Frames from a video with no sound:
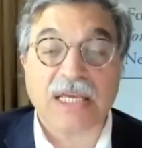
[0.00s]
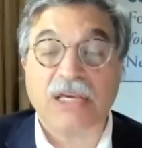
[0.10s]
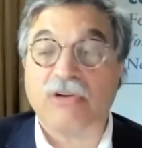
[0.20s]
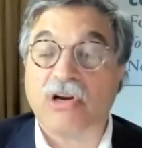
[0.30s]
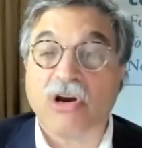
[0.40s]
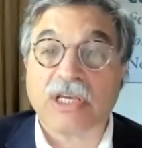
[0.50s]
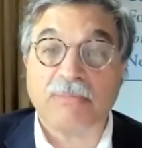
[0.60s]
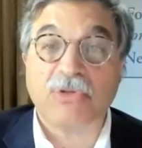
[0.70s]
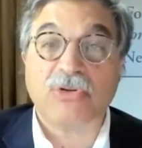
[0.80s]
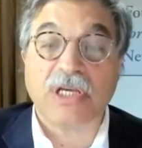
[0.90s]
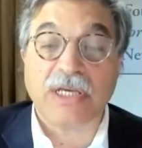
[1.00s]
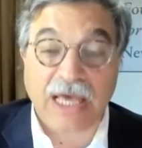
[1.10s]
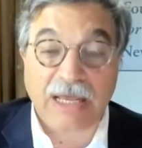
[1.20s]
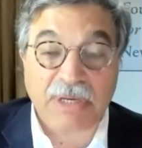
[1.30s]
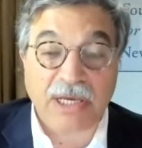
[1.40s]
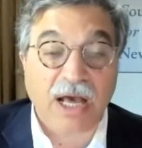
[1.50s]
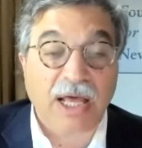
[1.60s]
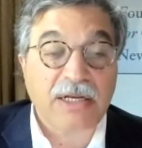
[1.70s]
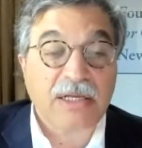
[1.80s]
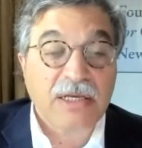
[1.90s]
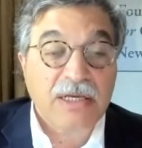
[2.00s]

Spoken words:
here in our community and beyond